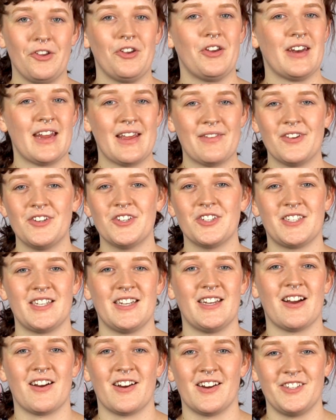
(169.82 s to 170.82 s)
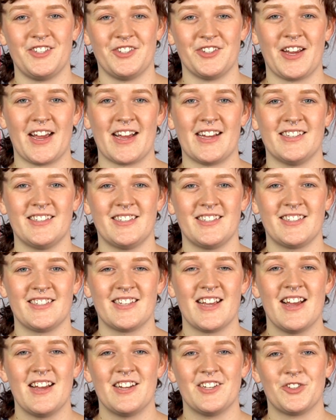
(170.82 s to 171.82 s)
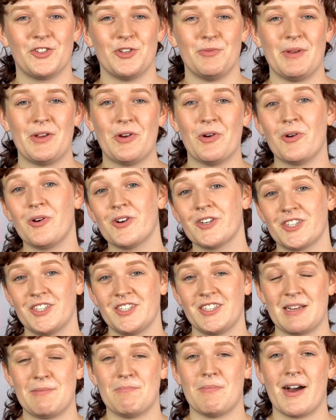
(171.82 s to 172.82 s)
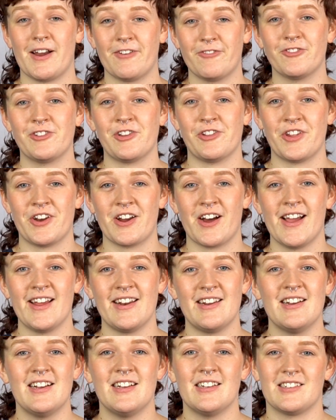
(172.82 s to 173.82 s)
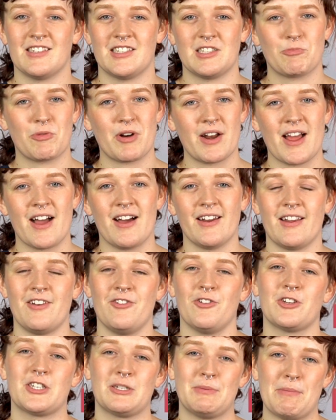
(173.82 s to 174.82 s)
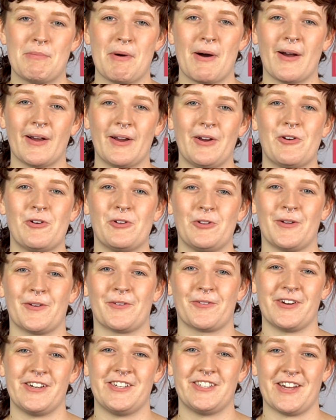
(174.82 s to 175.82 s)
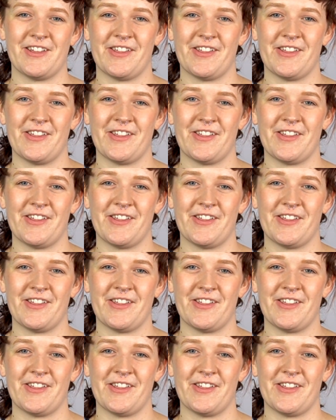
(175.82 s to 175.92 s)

You can even just encourage your guests to be cautious and mindful on the night, to spread out and not to be parking all over each